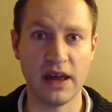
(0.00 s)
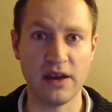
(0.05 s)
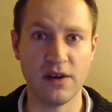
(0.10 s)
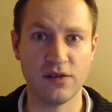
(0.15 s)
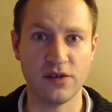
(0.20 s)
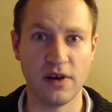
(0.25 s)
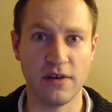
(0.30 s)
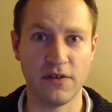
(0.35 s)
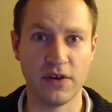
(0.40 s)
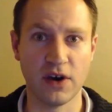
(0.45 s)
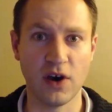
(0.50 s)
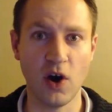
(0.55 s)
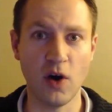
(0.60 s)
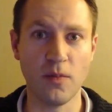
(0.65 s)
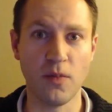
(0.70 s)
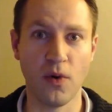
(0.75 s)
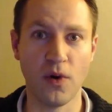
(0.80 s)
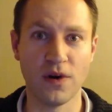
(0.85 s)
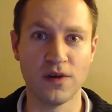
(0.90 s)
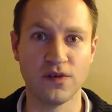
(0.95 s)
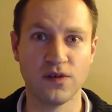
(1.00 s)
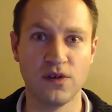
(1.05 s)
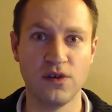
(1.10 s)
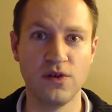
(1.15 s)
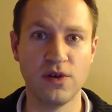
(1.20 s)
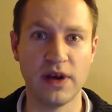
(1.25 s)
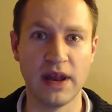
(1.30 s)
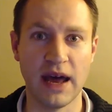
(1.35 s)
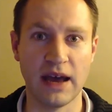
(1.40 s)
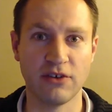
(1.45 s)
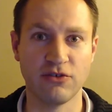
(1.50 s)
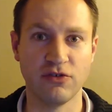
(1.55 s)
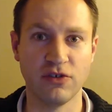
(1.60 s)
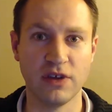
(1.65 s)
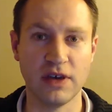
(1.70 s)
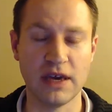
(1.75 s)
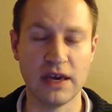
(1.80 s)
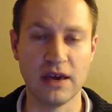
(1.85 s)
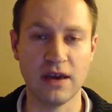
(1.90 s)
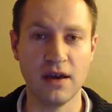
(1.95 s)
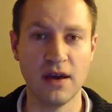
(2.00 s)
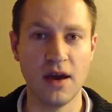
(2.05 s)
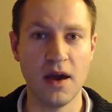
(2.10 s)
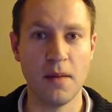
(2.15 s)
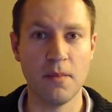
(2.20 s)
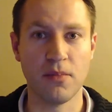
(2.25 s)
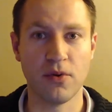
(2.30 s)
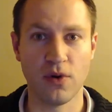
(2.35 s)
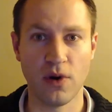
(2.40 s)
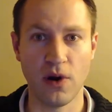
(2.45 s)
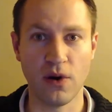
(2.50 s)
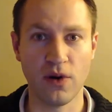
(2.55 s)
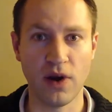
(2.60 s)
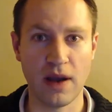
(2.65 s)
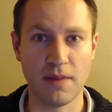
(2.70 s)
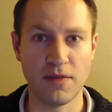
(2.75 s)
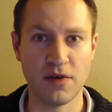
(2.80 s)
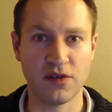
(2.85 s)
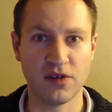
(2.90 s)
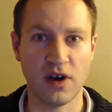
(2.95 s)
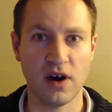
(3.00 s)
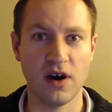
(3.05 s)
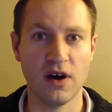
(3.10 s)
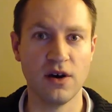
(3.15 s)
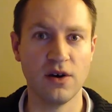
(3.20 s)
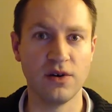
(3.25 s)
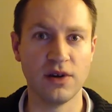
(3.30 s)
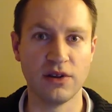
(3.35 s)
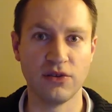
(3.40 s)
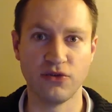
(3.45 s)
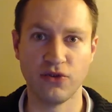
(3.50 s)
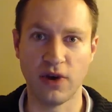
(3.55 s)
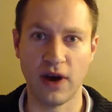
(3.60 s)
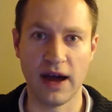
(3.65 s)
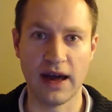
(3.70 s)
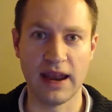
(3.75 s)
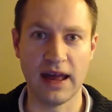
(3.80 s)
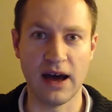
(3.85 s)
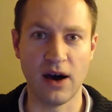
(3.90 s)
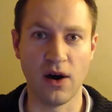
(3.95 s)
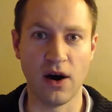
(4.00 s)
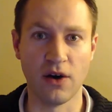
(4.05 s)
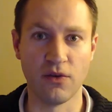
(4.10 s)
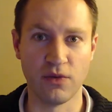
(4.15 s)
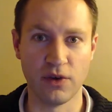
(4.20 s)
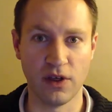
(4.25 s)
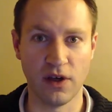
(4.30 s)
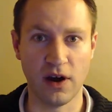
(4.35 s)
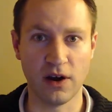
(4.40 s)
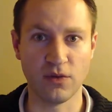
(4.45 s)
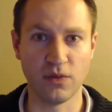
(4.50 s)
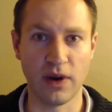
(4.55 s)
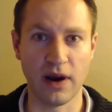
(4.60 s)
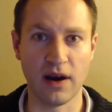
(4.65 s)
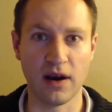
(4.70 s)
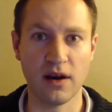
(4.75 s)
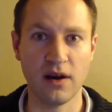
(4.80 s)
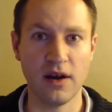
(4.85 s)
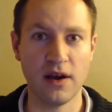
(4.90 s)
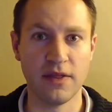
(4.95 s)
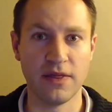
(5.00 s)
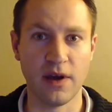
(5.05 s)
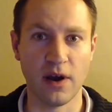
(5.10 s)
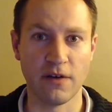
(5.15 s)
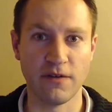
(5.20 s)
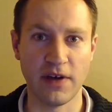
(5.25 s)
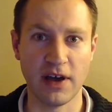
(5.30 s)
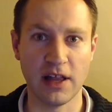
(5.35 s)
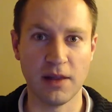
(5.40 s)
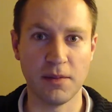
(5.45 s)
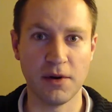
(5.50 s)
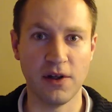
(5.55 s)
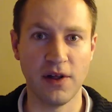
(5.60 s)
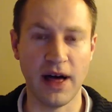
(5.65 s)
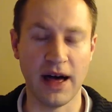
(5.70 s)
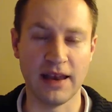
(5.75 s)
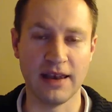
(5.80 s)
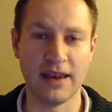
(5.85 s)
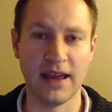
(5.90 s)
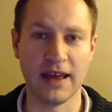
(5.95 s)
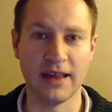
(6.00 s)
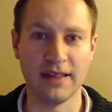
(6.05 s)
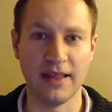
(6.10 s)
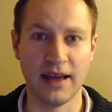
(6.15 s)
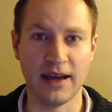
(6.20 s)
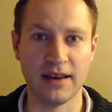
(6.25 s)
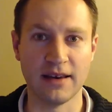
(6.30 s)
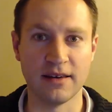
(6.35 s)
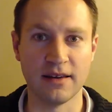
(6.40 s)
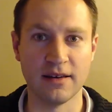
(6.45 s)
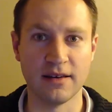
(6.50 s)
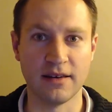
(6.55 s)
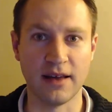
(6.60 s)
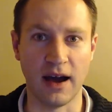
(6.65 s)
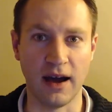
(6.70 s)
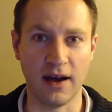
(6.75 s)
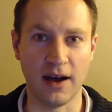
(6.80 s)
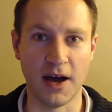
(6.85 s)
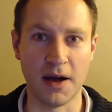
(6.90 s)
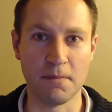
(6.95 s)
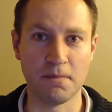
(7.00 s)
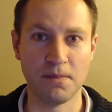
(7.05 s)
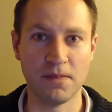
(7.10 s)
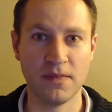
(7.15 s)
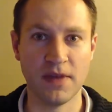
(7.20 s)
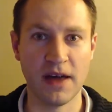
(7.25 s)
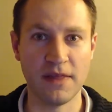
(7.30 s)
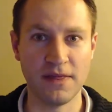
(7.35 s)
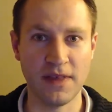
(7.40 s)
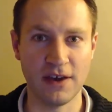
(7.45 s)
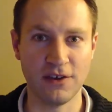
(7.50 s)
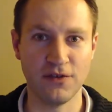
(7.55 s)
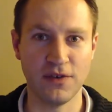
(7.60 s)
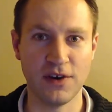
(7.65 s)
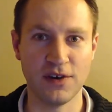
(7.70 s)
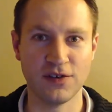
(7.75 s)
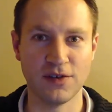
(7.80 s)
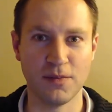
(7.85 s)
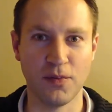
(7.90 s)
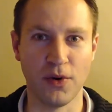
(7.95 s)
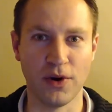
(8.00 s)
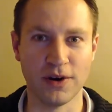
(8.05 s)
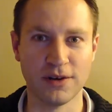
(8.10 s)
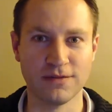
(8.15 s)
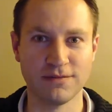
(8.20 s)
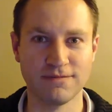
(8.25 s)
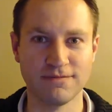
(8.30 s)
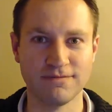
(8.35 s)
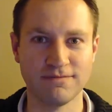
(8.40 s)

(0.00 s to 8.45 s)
yourself a Go board so you can actually program this code and try it out on real hardware. They're available at nandland.com. And thanks for your support.